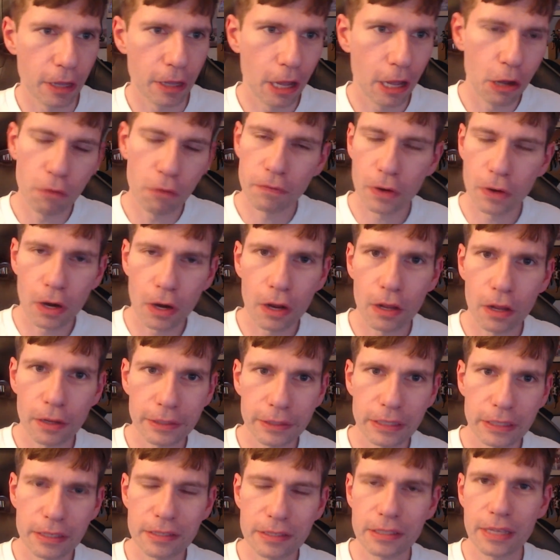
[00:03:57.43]
Overall,
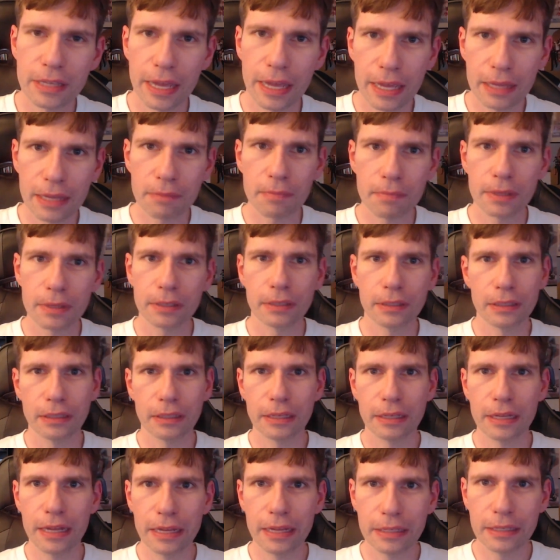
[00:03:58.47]
this game
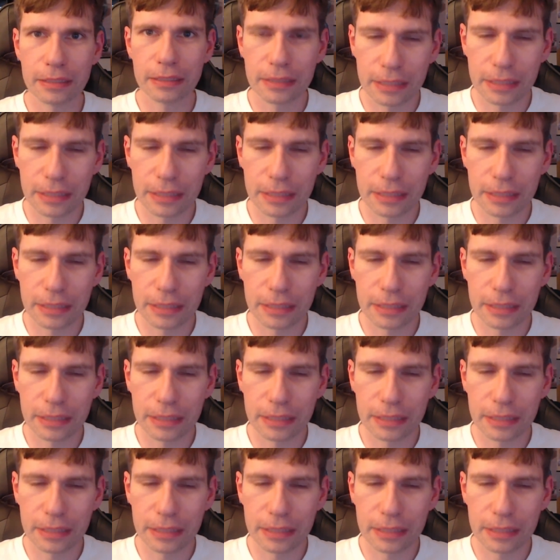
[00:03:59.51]
is